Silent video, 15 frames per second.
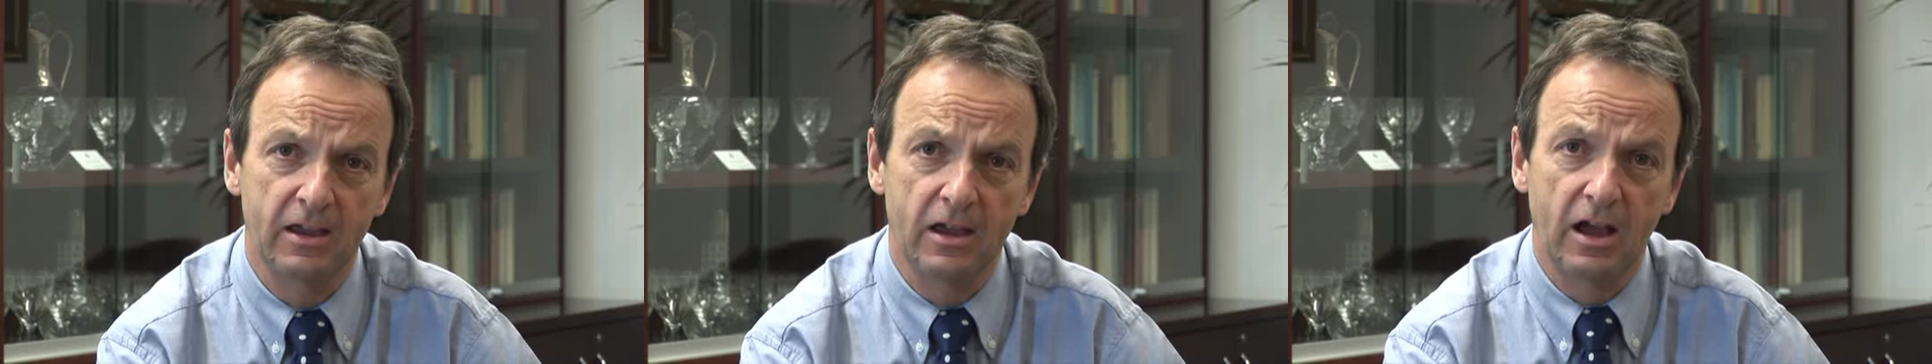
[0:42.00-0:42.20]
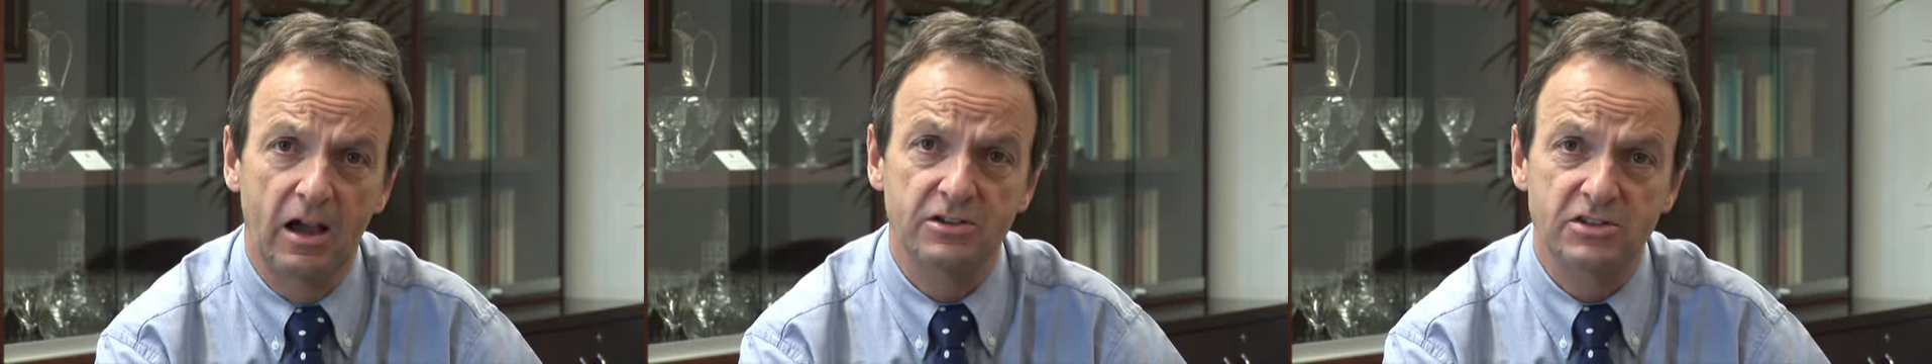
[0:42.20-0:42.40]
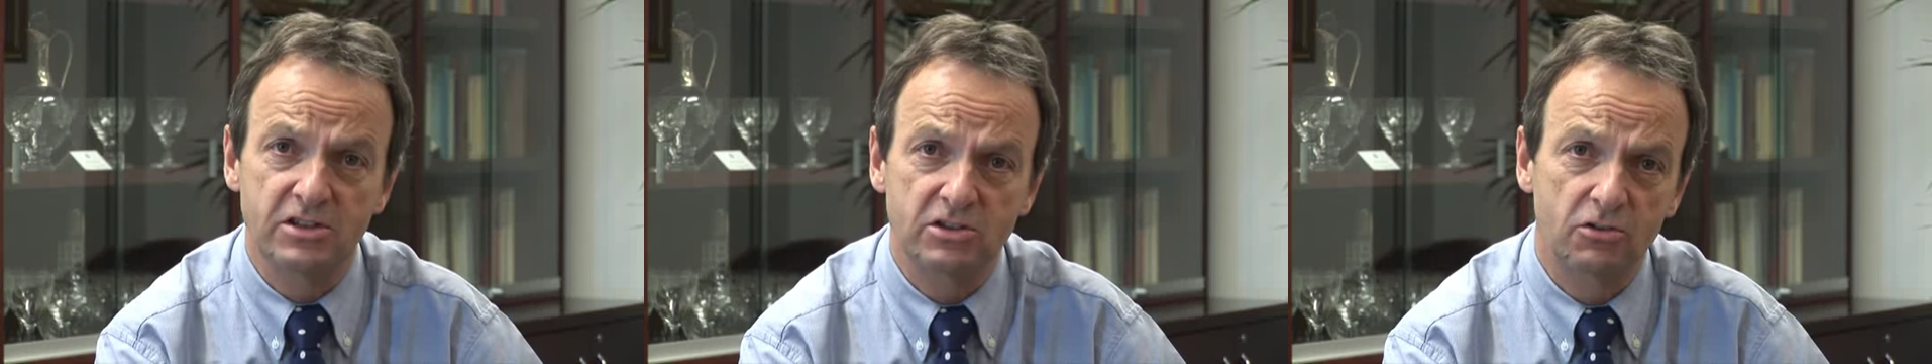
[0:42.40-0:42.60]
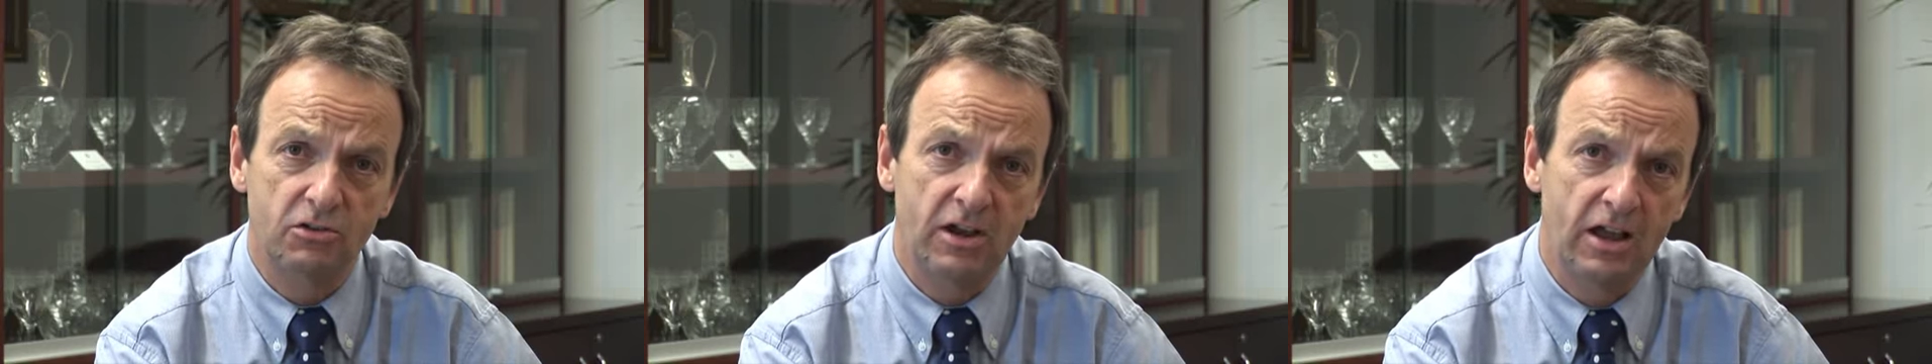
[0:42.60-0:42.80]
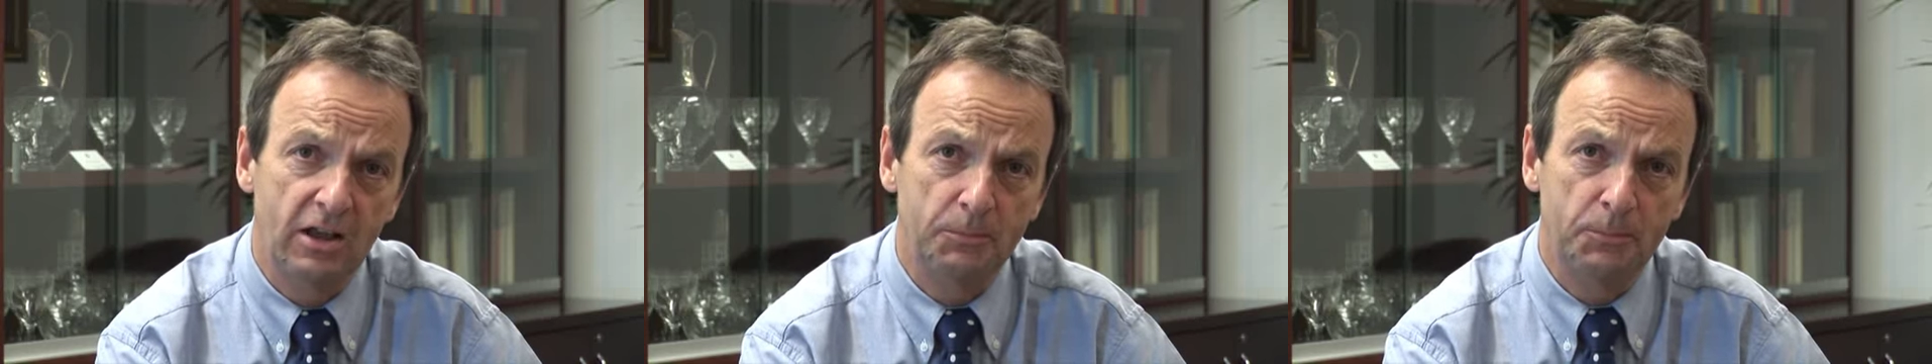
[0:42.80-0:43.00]
How's this going to
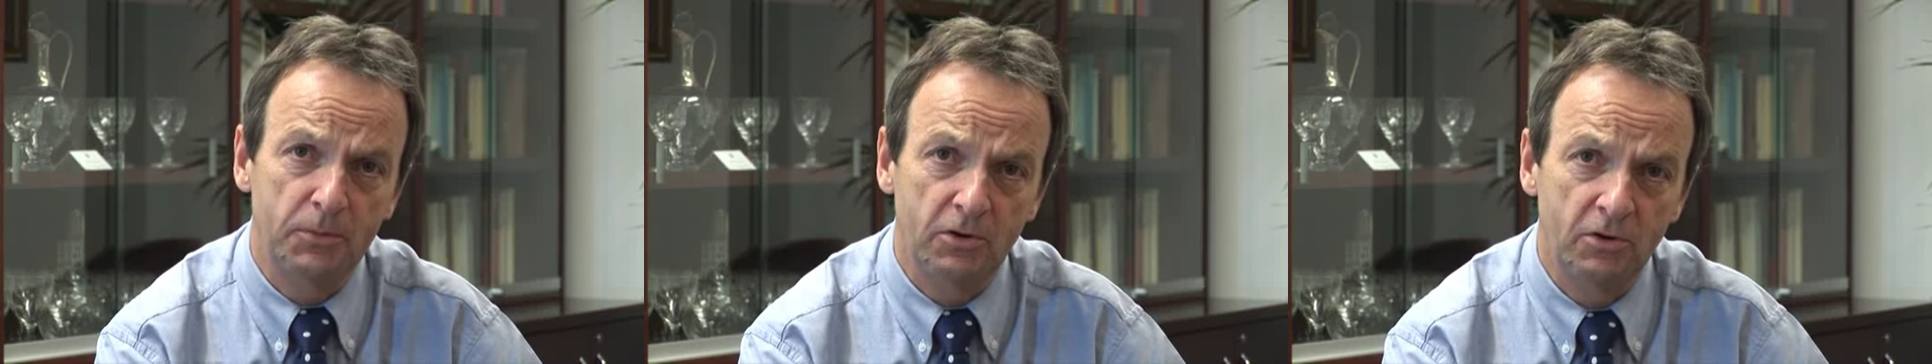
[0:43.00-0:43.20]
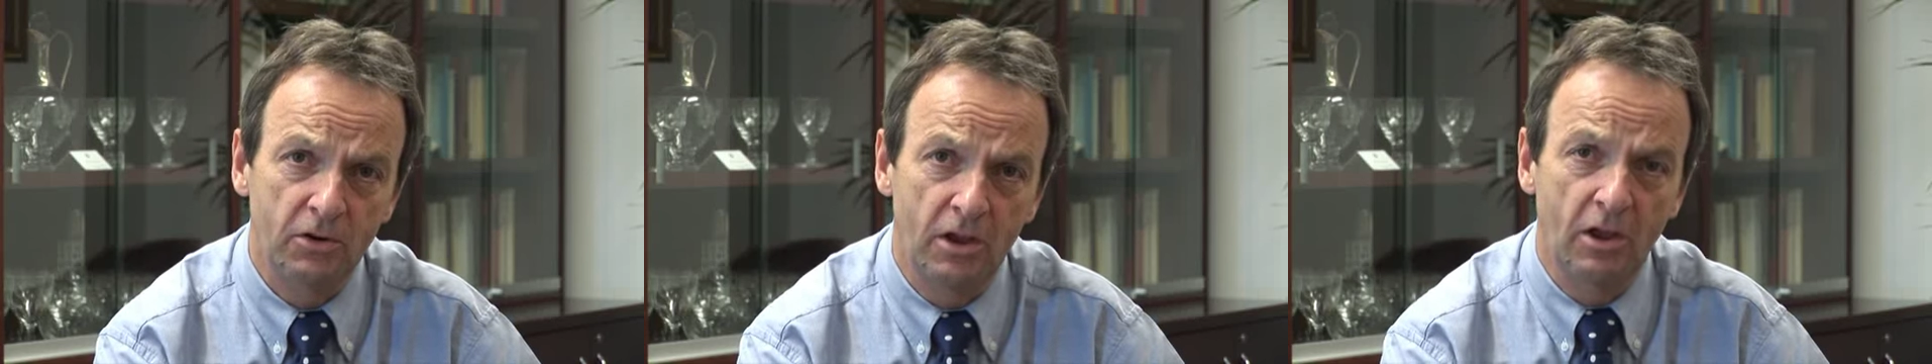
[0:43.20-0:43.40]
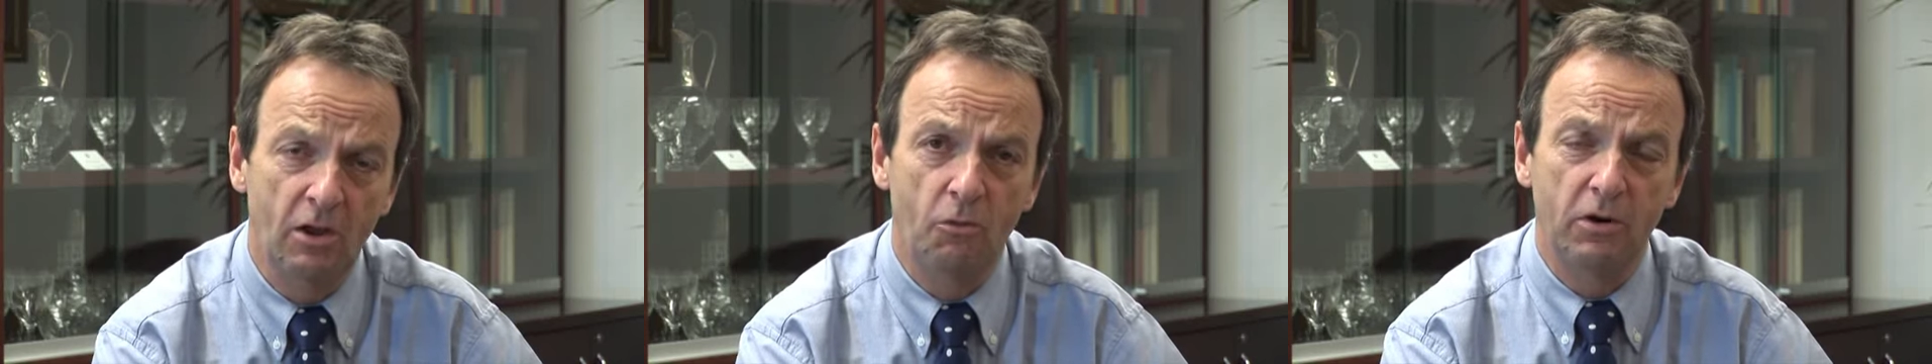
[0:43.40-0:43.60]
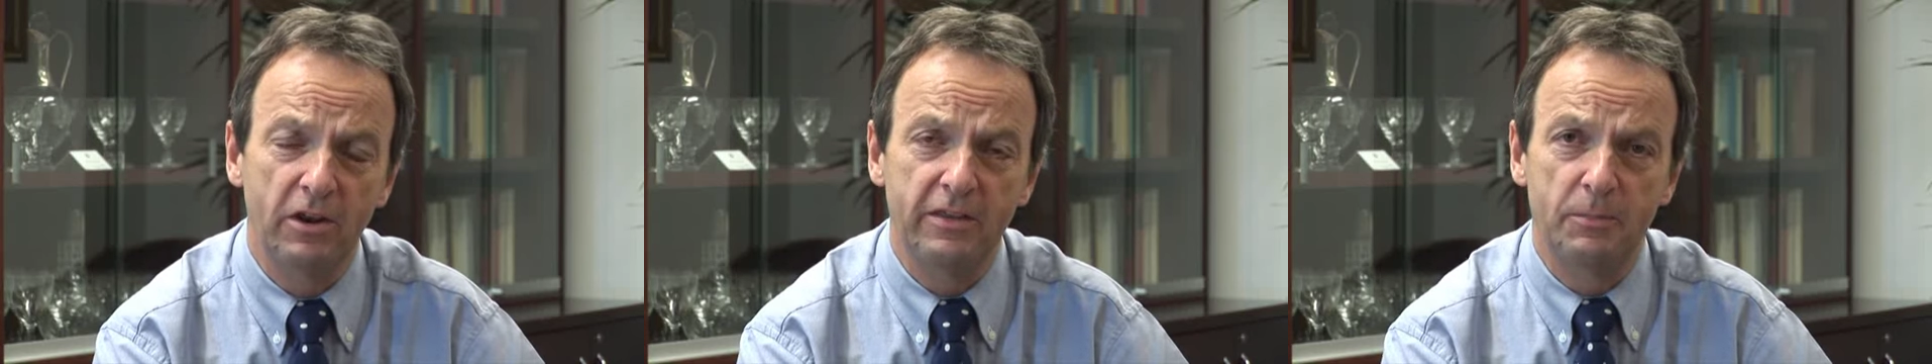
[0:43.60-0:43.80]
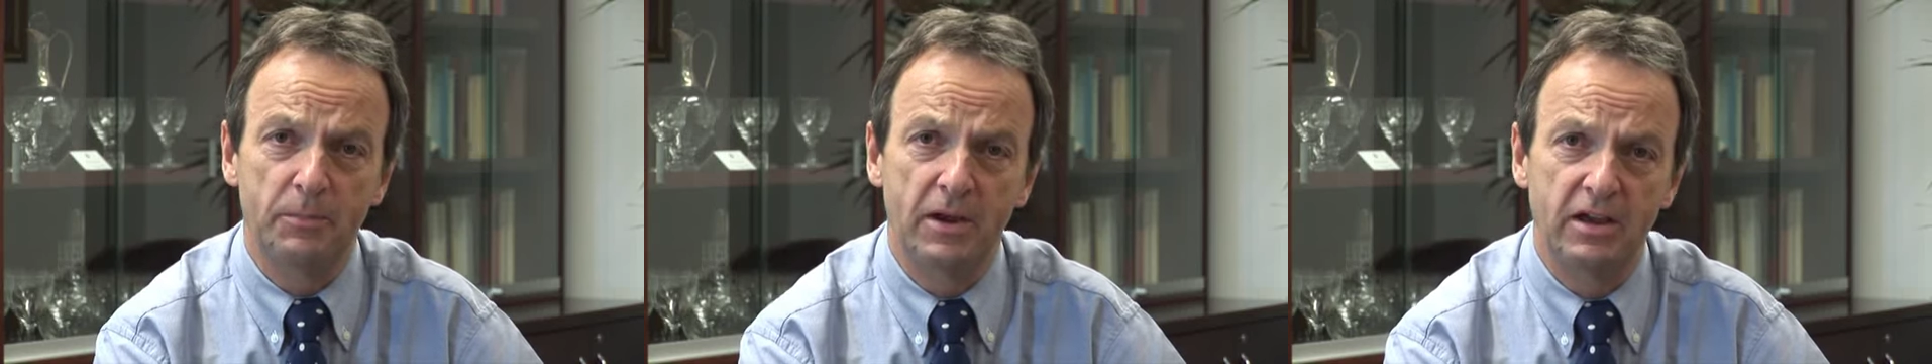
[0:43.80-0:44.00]
help you? Well, in
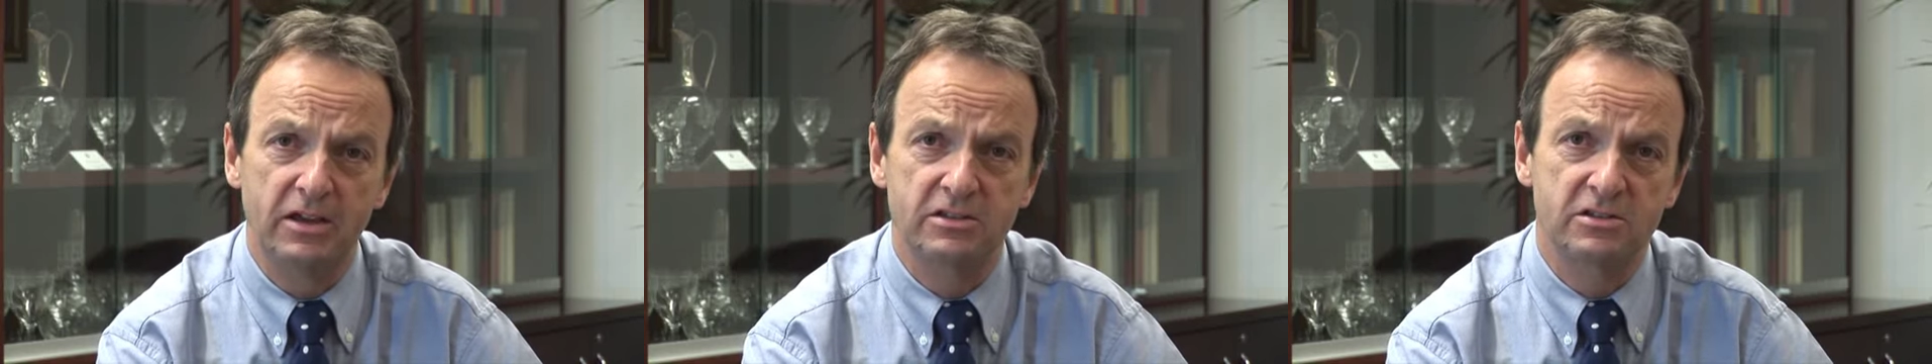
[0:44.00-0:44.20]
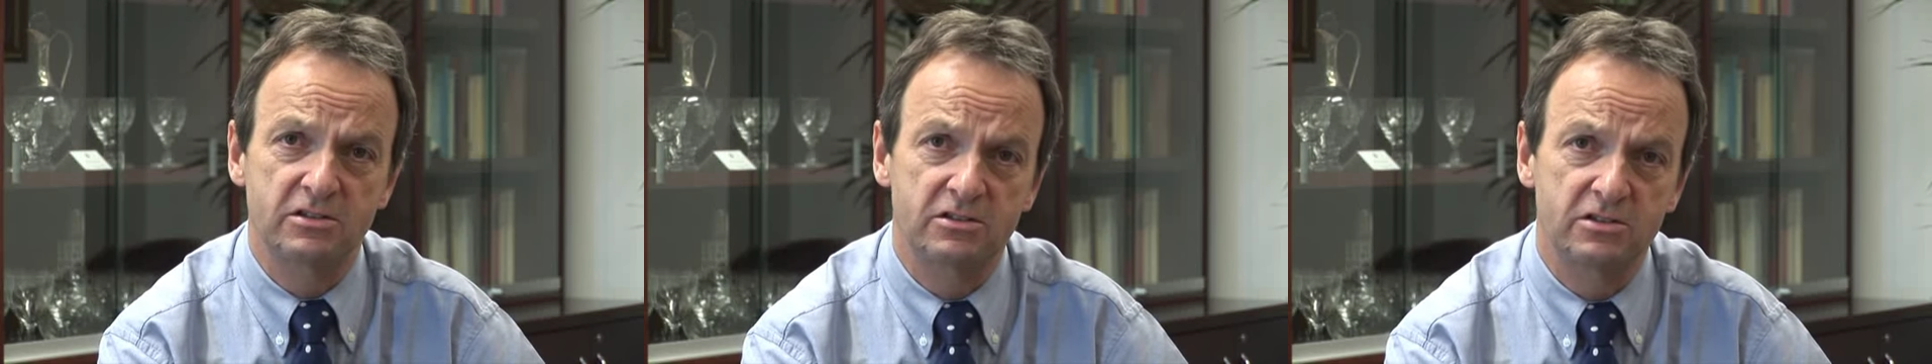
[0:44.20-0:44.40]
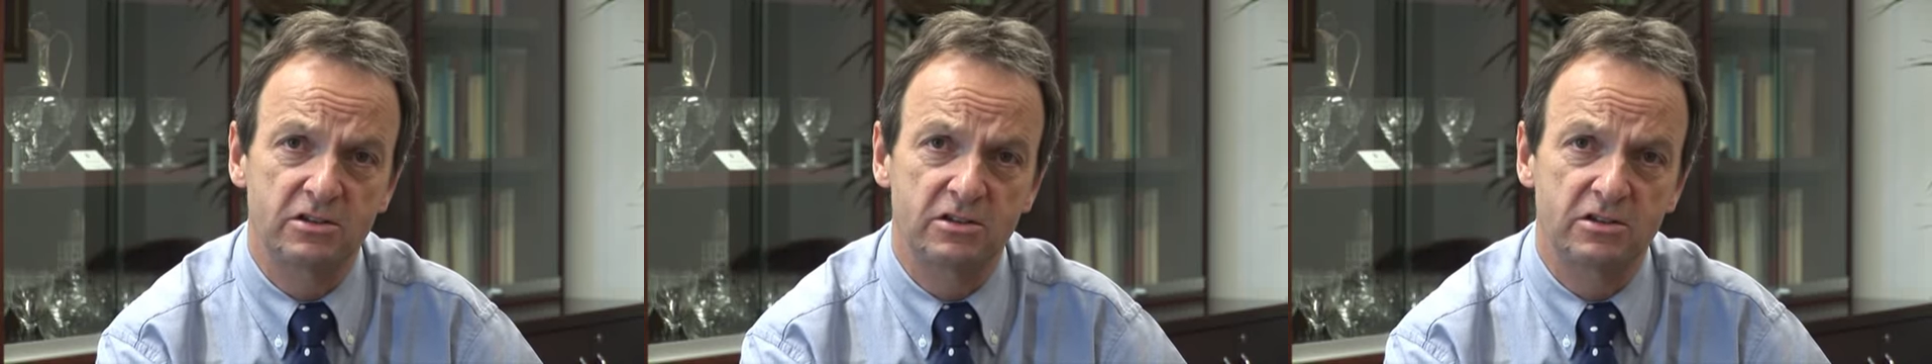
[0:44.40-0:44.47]
the past,